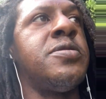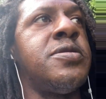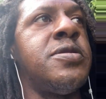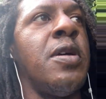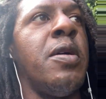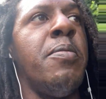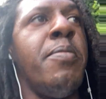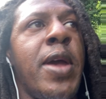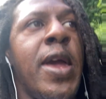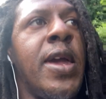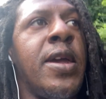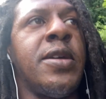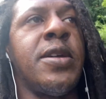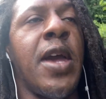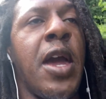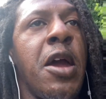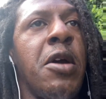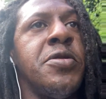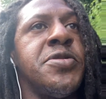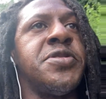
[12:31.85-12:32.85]
The main
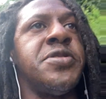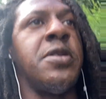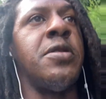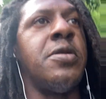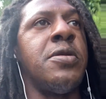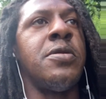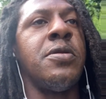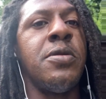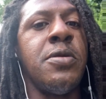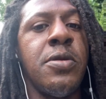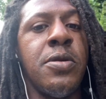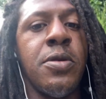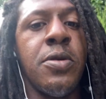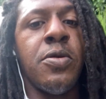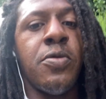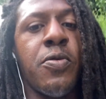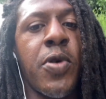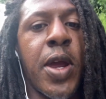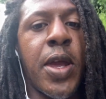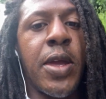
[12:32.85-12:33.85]
character,
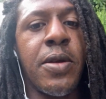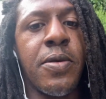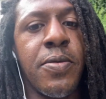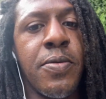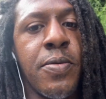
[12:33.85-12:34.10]
right,